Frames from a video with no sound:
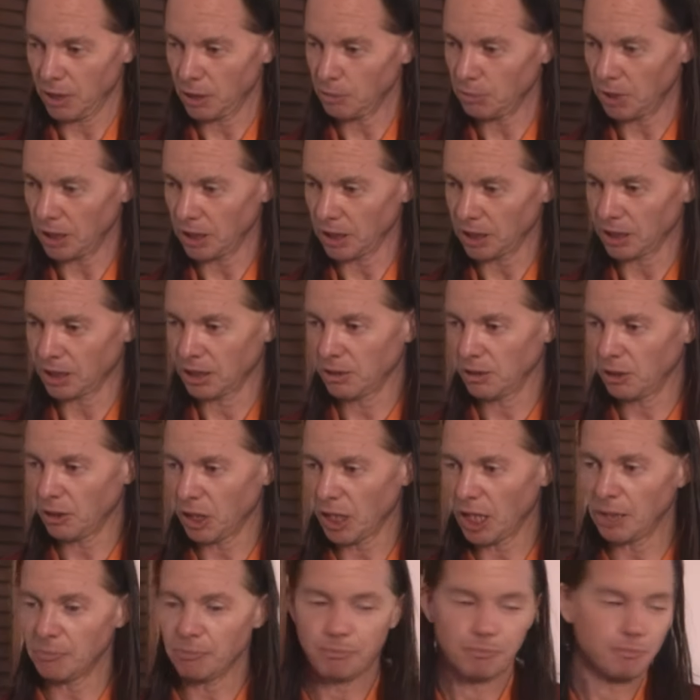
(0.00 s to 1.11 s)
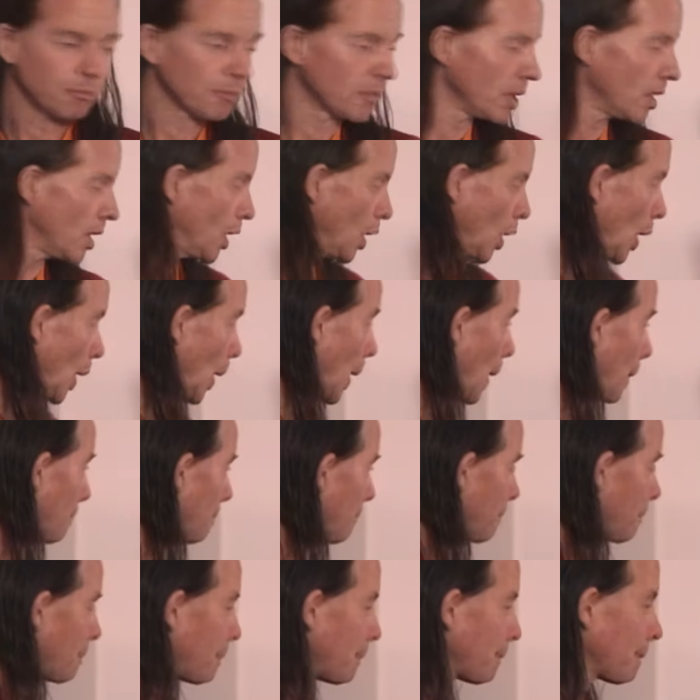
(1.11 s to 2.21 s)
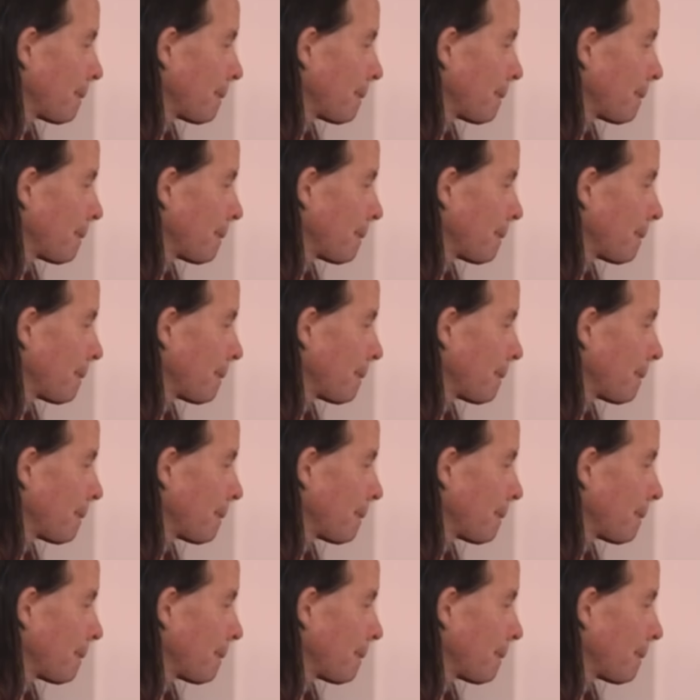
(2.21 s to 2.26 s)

of emptiness. Okay. Um,